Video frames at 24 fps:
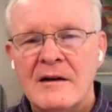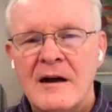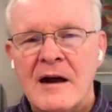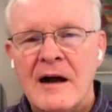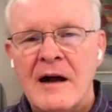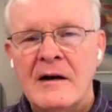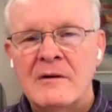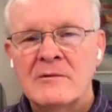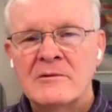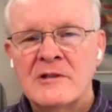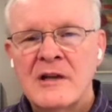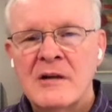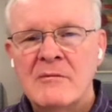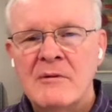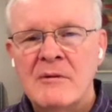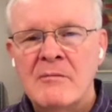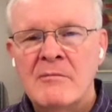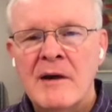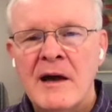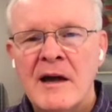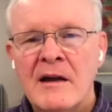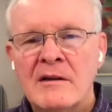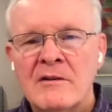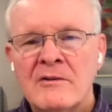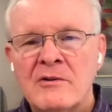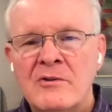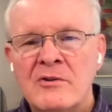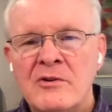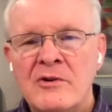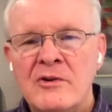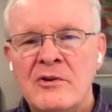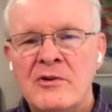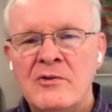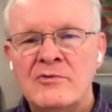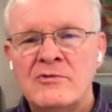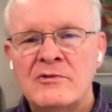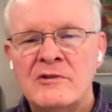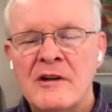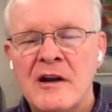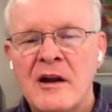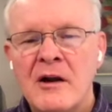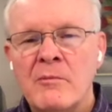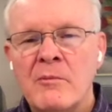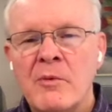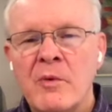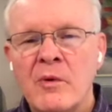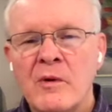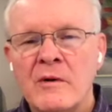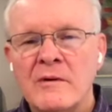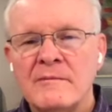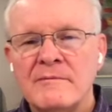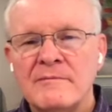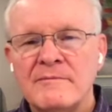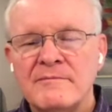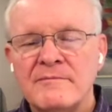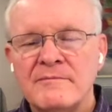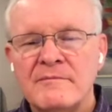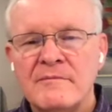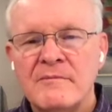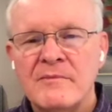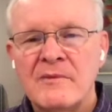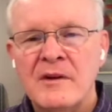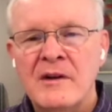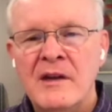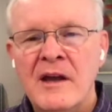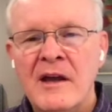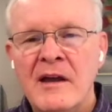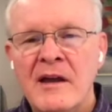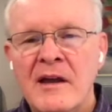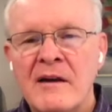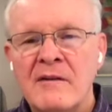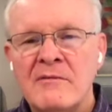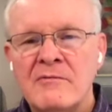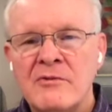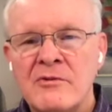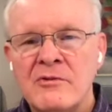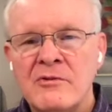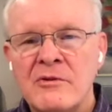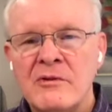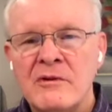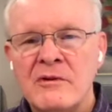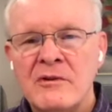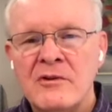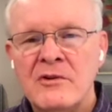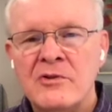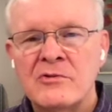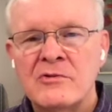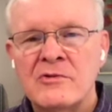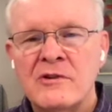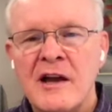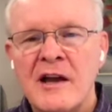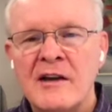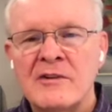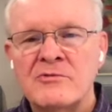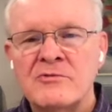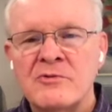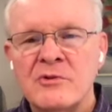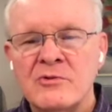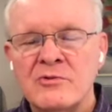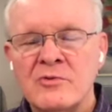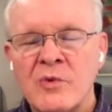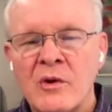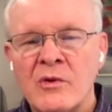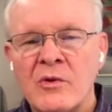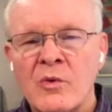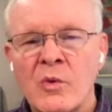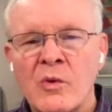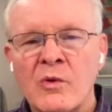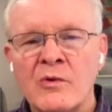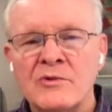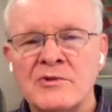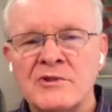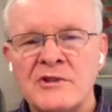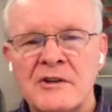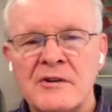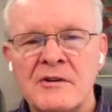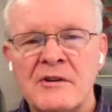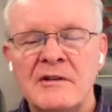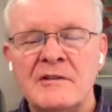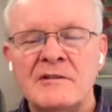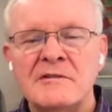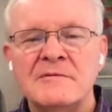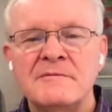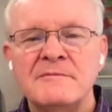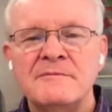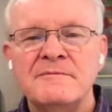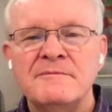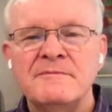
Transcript: I was coming back to the Houston airport the day after the Houston Astros won the World Series.